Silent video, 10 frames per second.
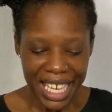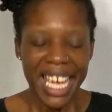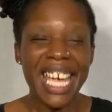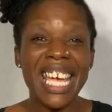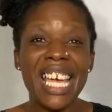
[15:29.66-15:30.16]

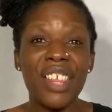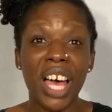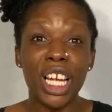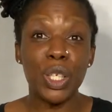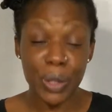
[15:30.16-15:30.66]
hair
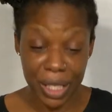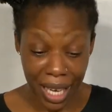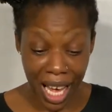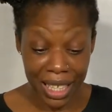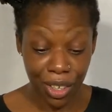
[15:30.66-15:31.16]
that looks
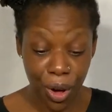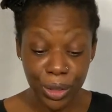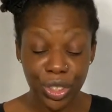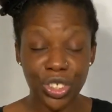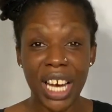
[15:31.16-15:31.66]
like long
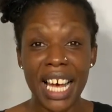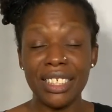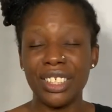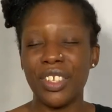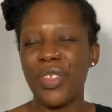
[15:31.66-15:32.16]

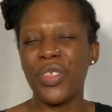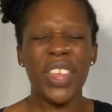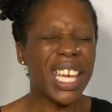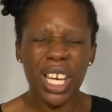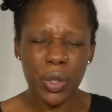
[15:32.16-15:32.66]
strands of
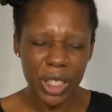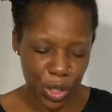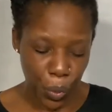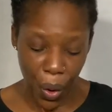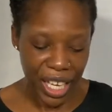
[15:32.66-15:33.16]
thick,
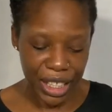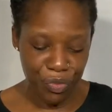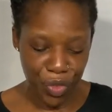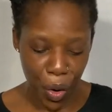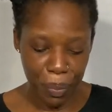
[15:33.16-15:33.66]
twirly
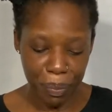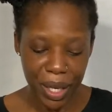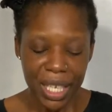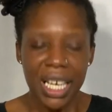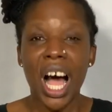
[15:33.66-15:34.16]
rope.
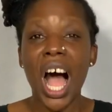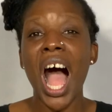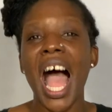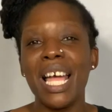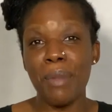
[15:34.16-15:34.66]

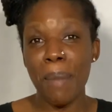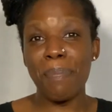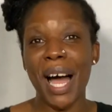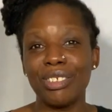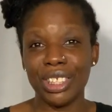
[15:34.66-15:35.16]
I am a
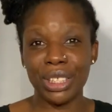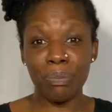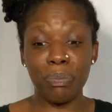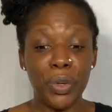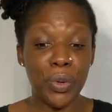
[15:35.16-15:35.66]
bouncing
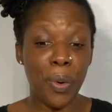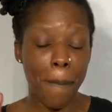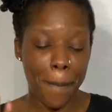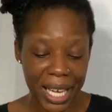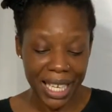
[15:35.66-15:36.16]
ball
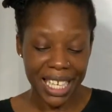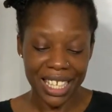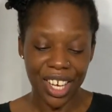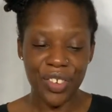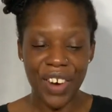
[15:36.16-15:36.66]
pinging
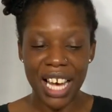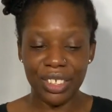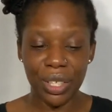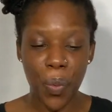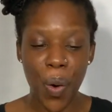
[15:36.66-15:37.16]
around a
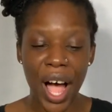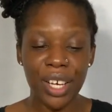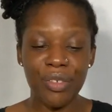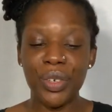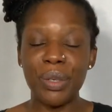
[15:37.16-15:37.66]
quiet
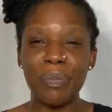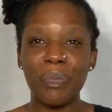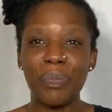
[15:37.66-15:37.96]
room.